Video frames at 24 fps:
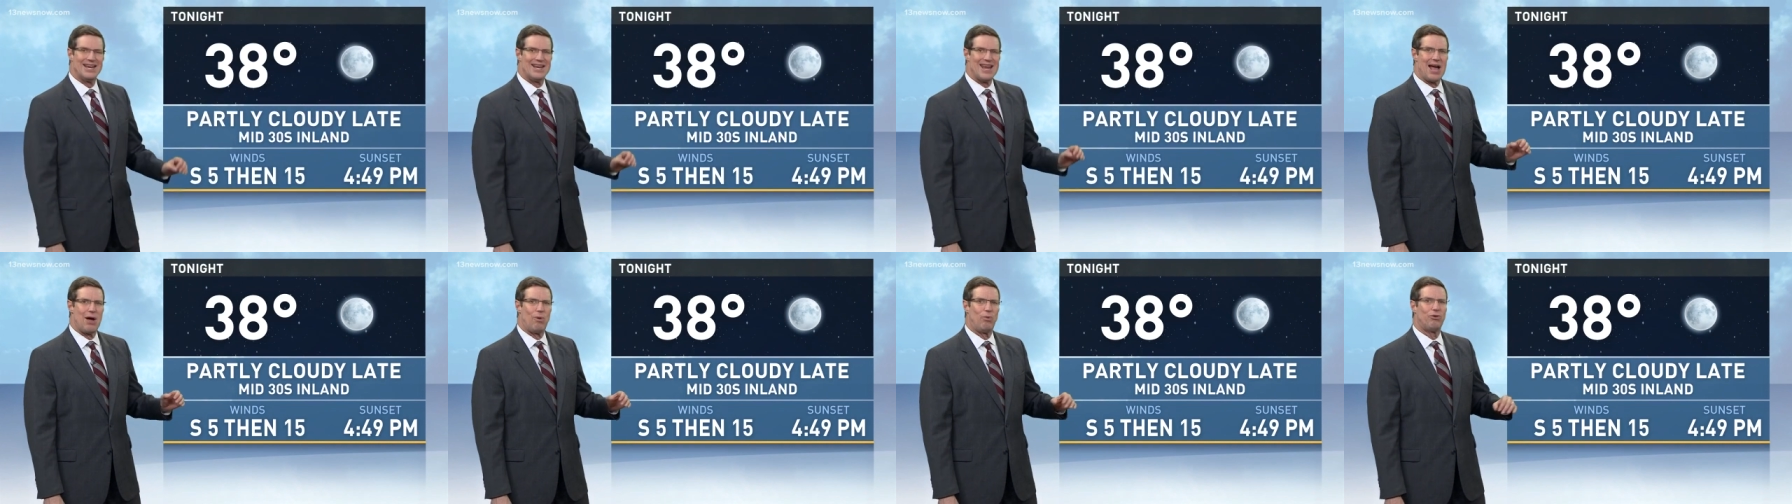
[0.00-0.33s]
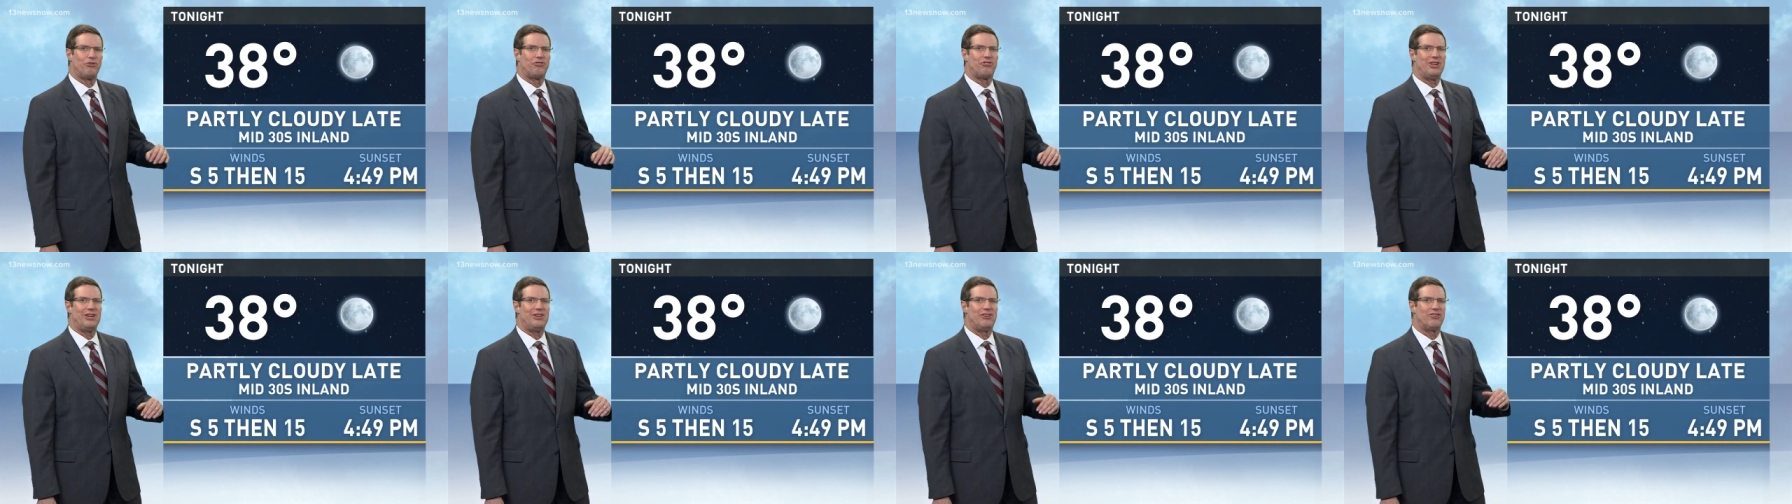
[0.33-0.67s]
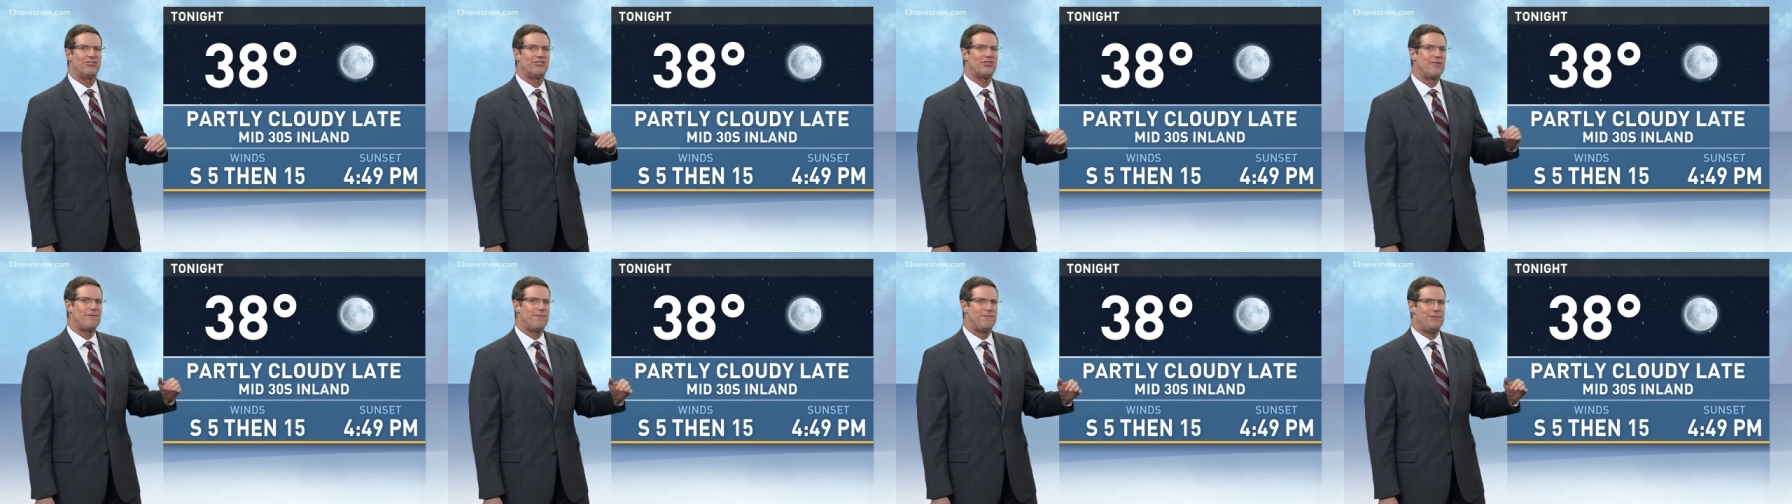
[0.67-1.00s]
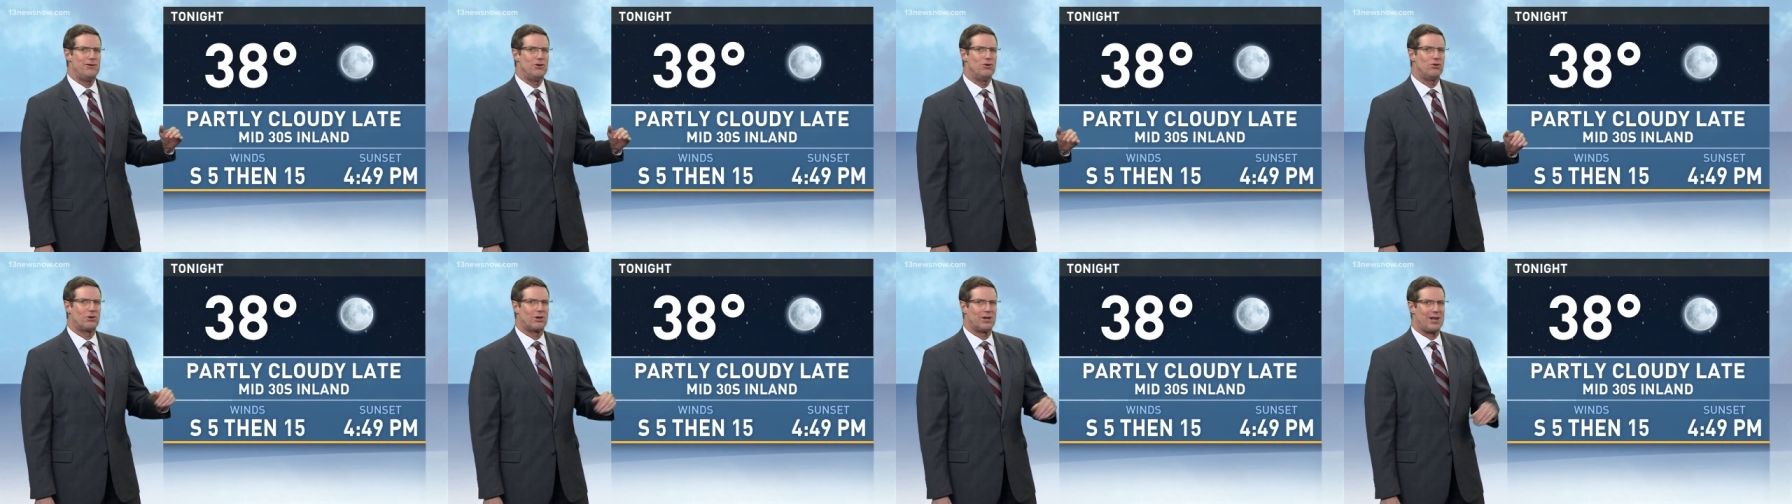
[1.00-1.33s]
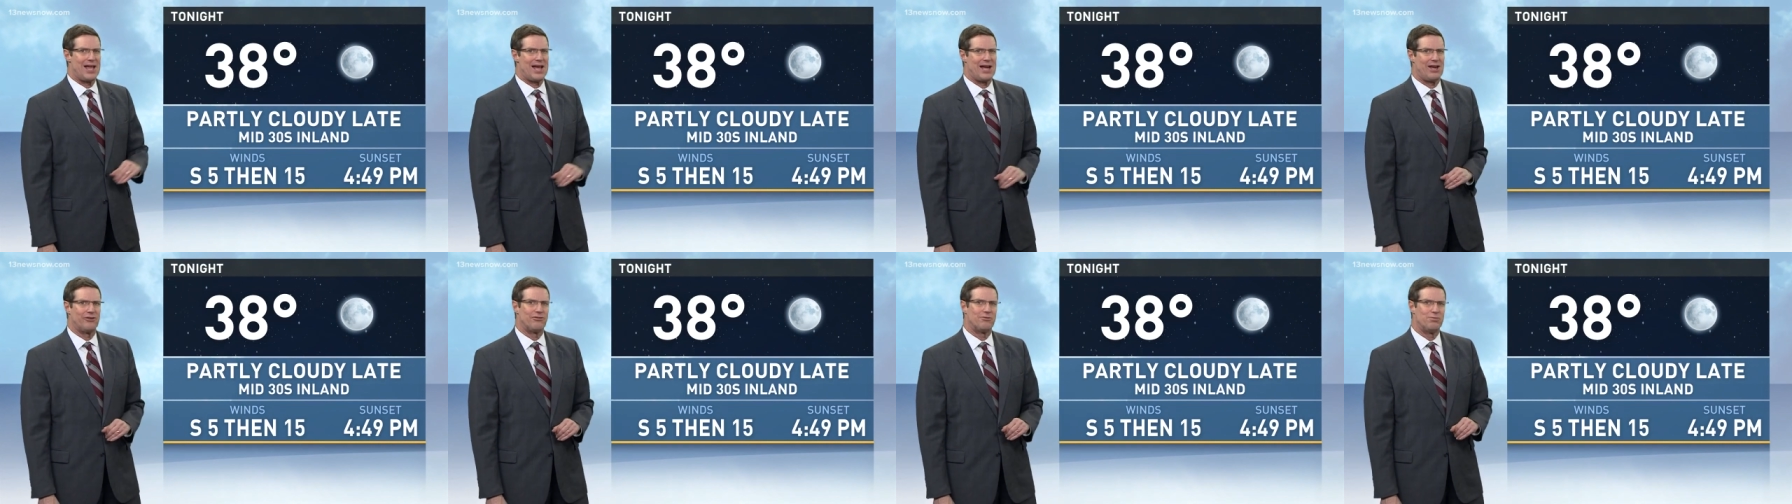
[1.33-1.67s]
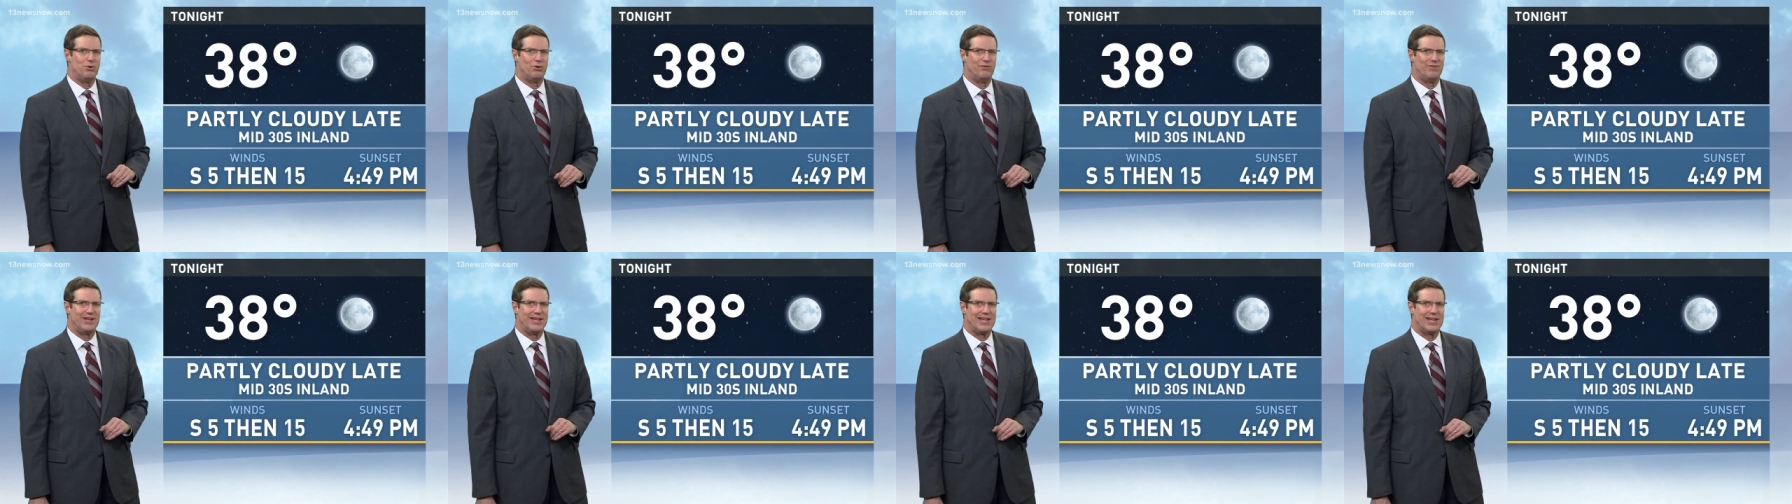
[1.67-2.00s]
Now we'll see just a few clouds
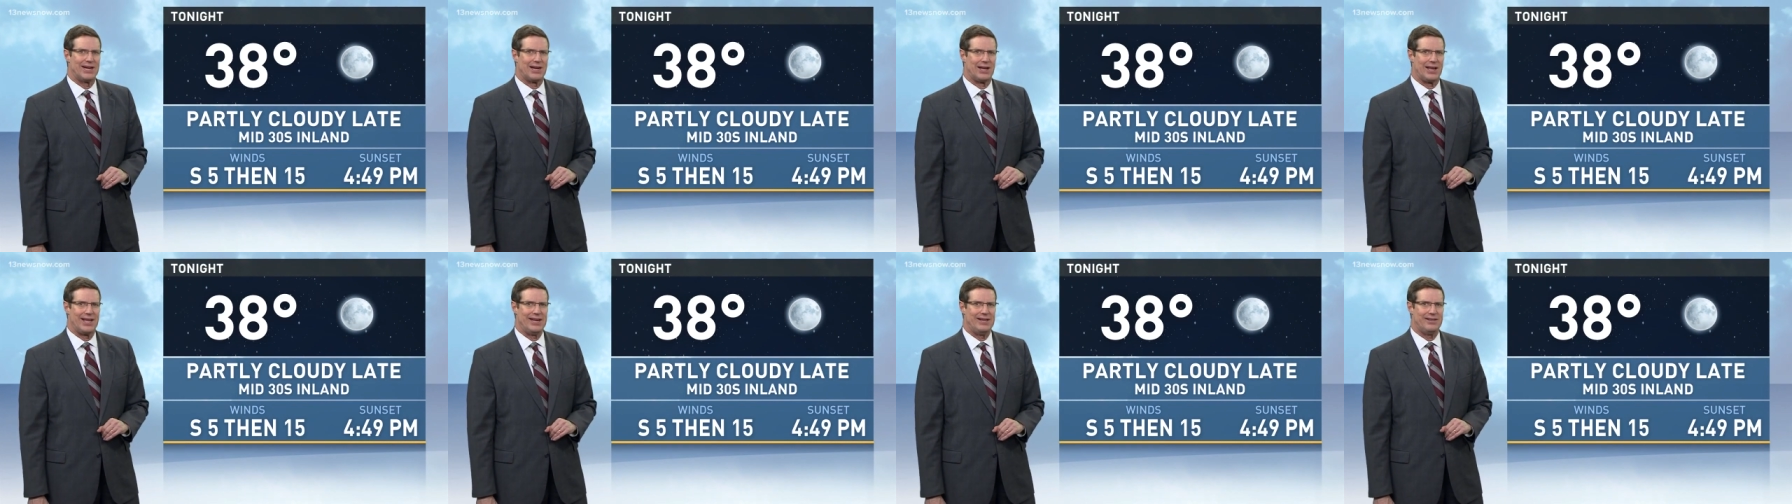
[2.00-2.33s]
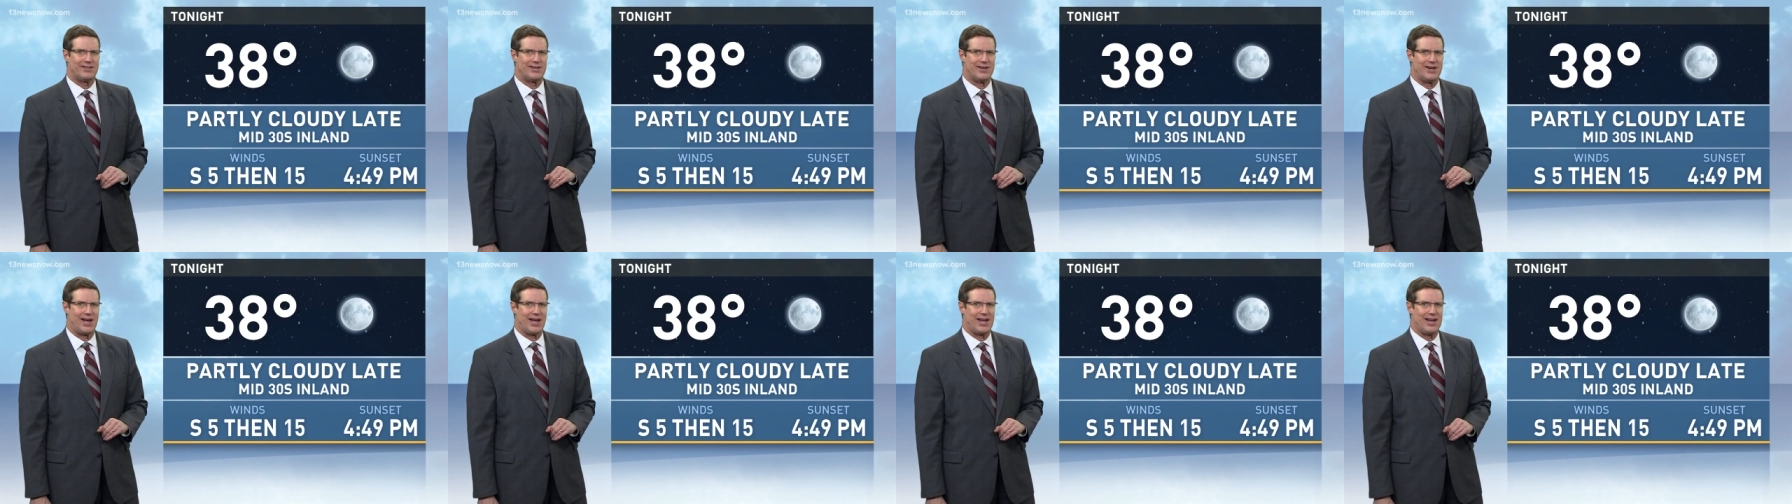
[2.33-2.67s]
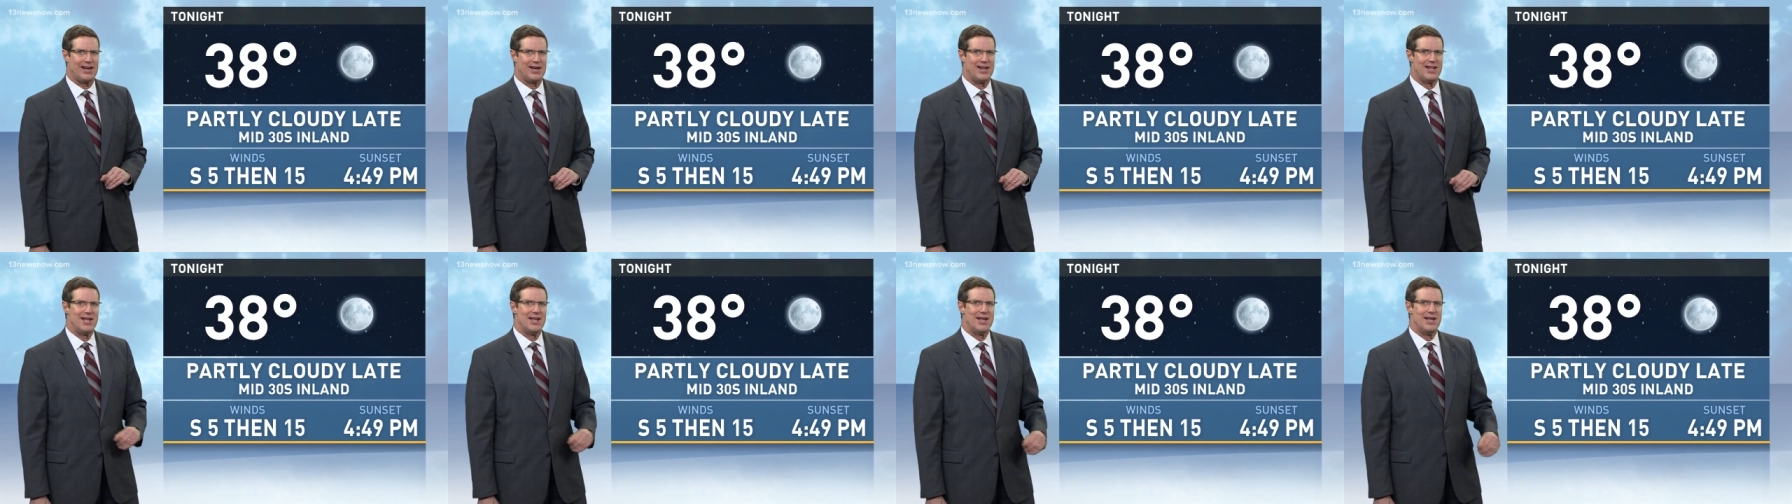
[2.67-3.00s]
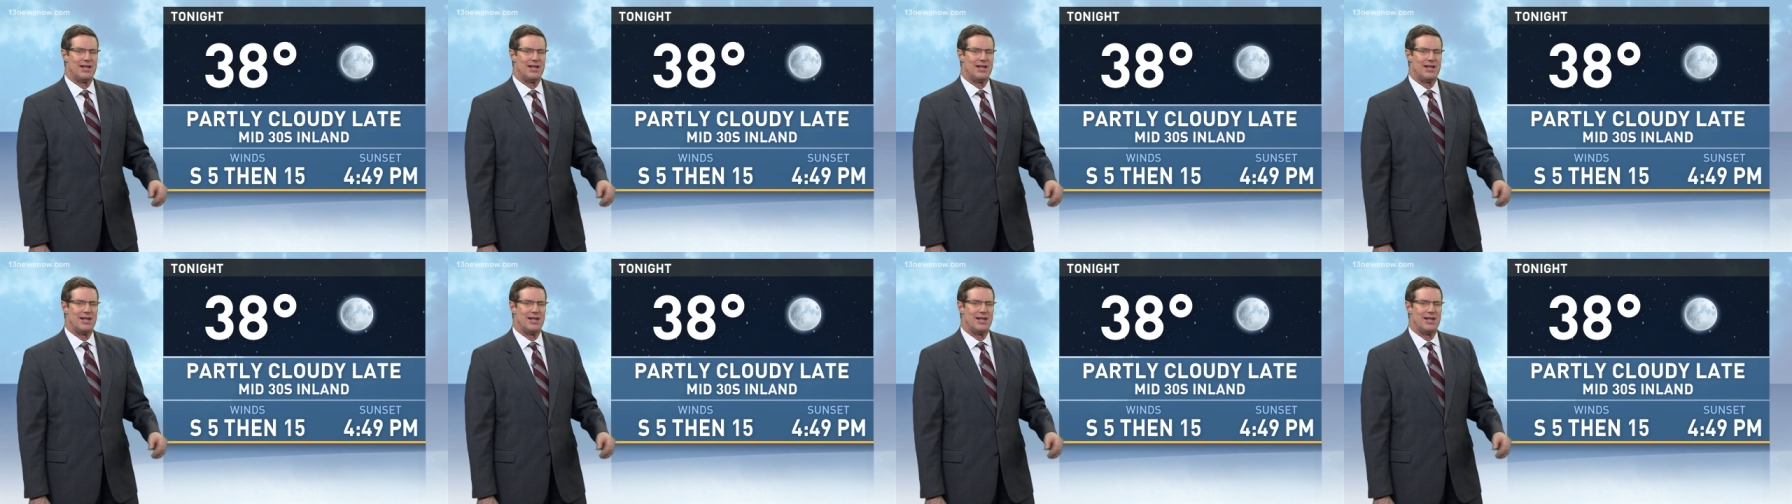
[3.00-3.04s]
moving in late tonight